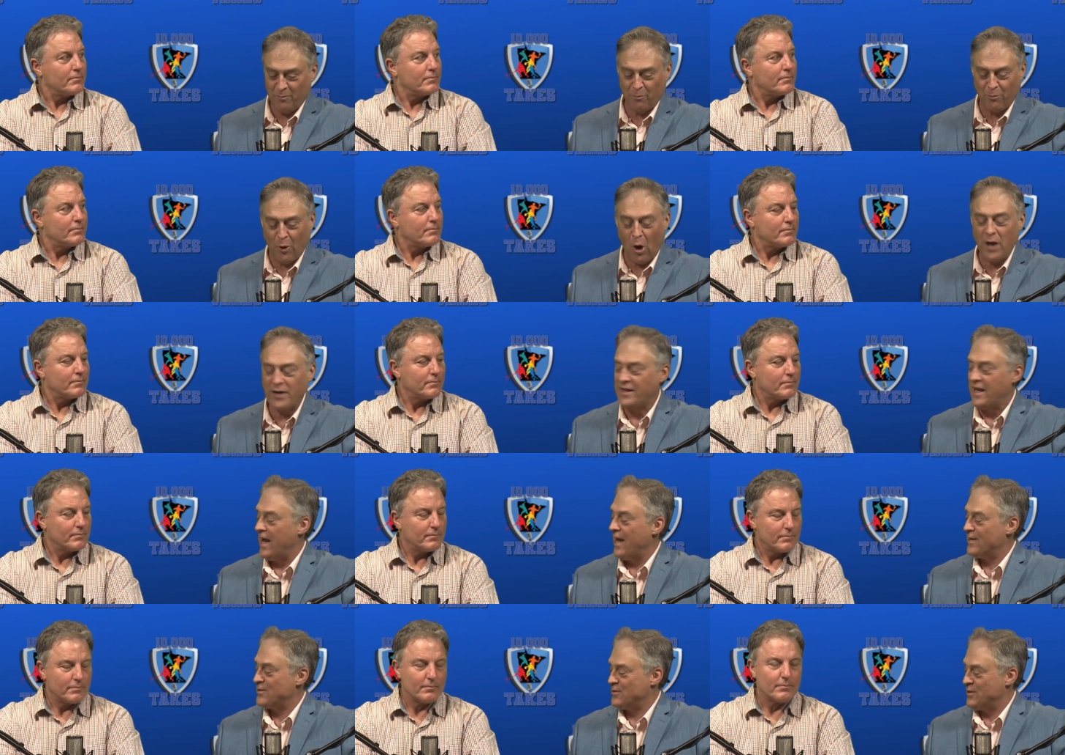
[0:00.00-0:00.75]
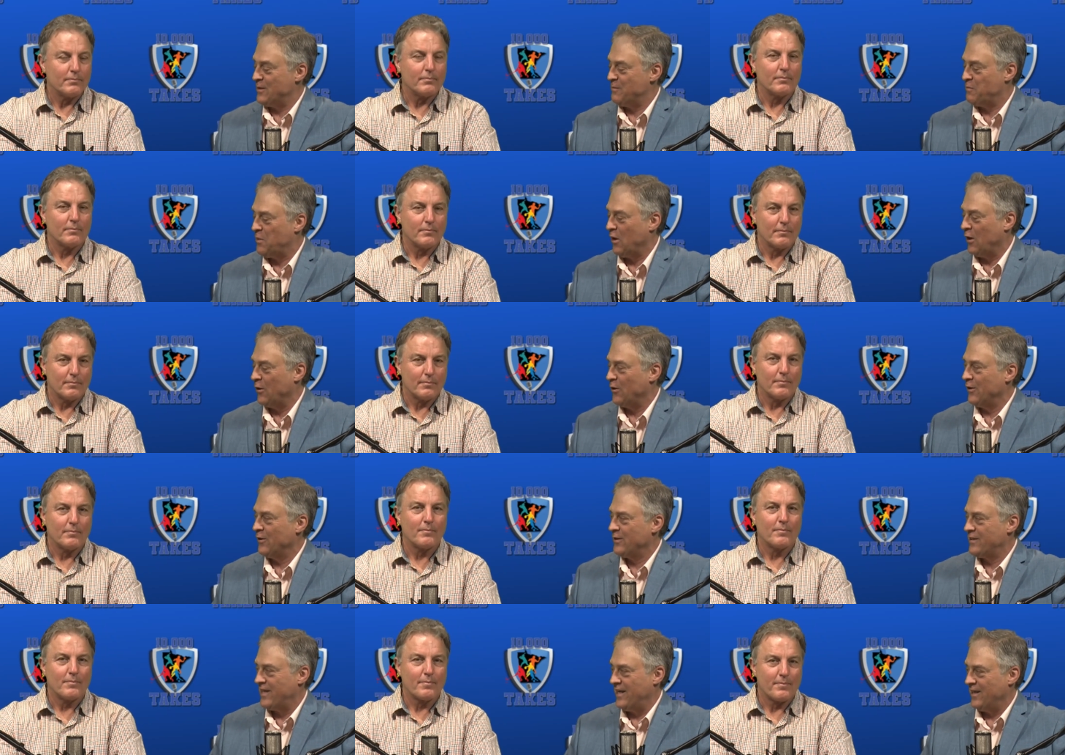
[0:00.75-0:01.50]
Speaker 1: broadcasting
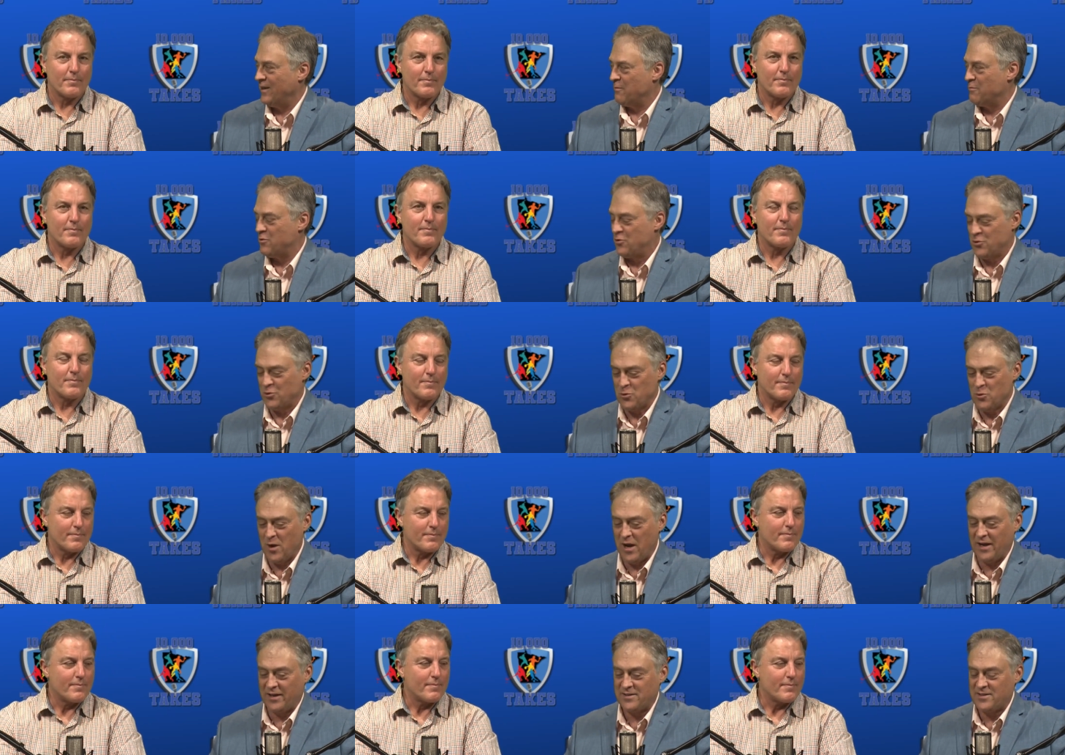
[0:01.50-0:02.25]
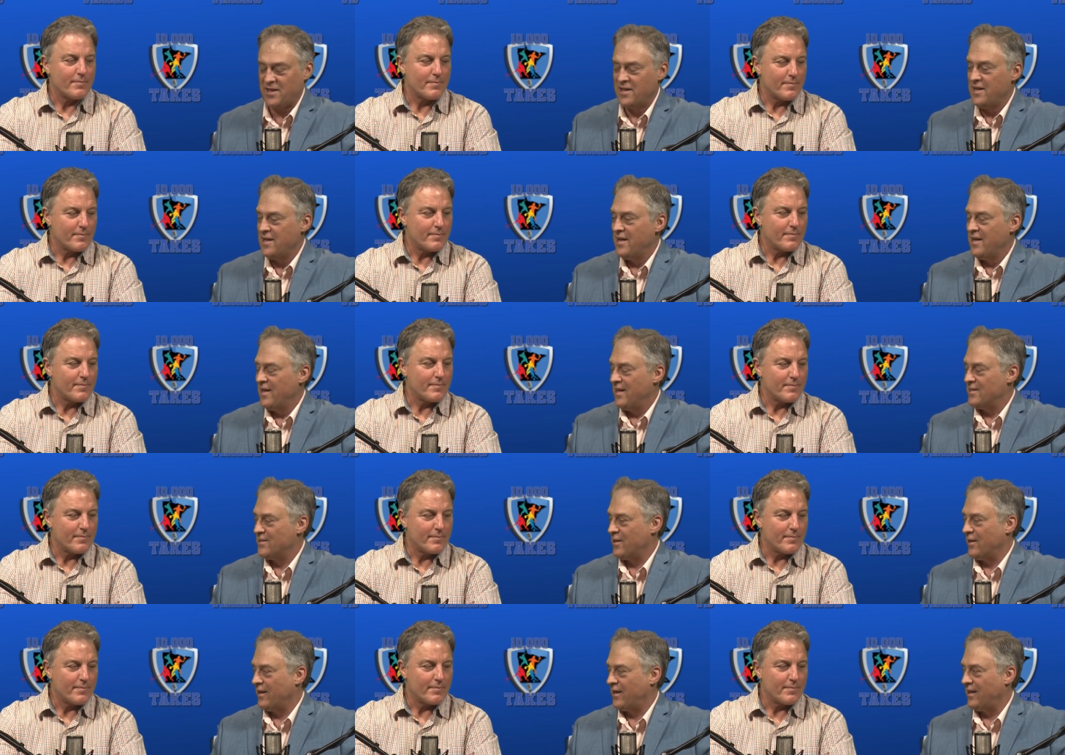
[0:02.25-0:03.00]
partner, Caleb Truax,
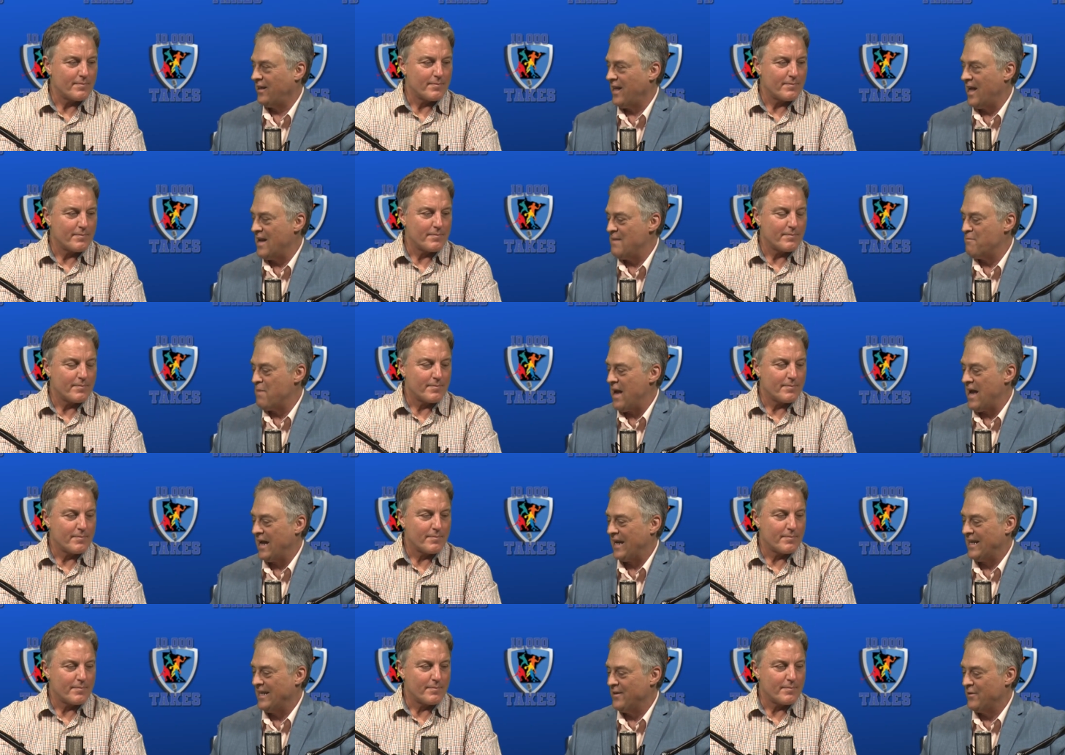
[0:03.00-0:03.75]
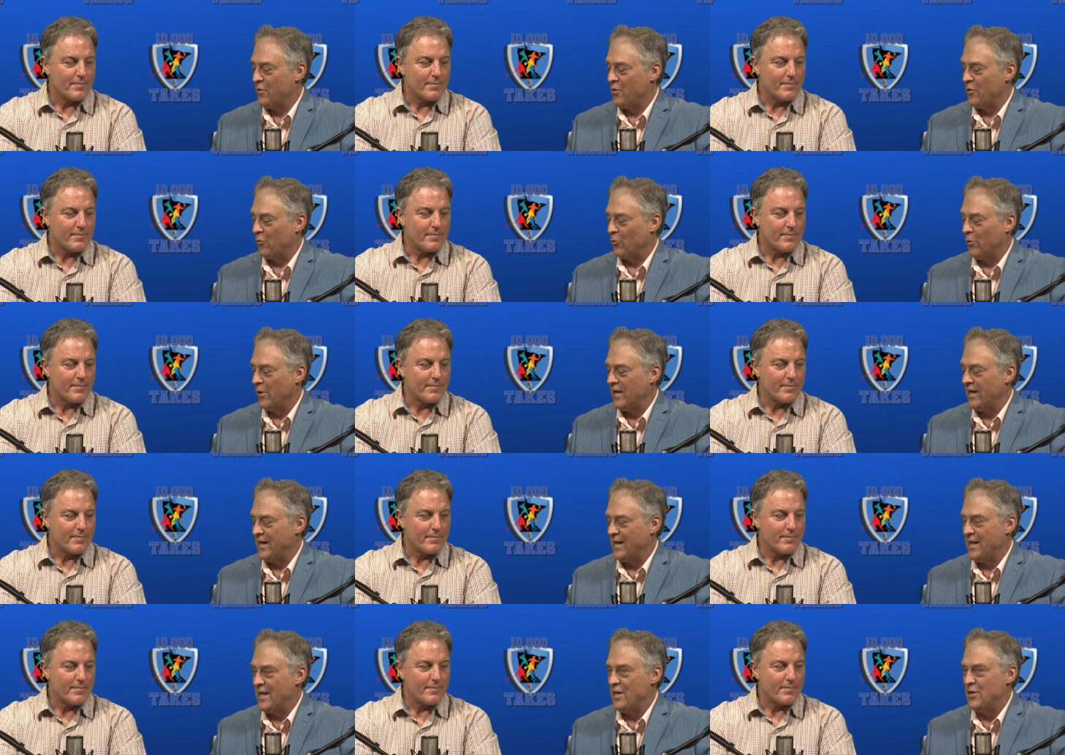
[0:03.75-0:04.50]
is going to climb back into the
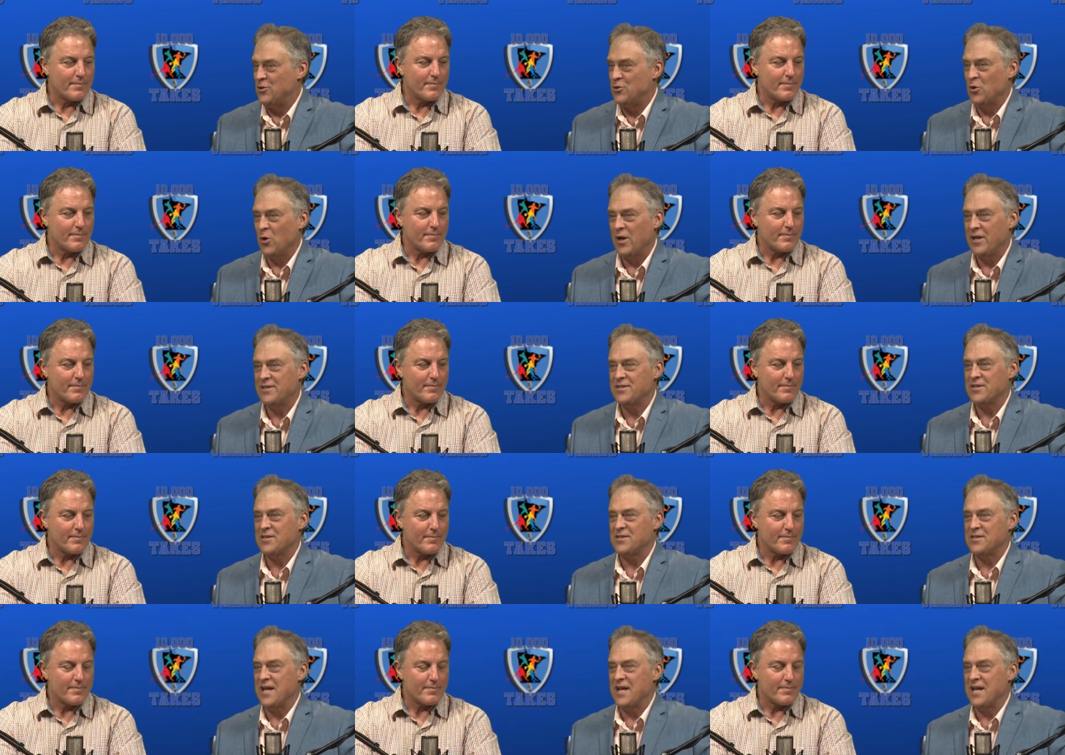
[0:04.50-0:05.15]
ring, and he joins us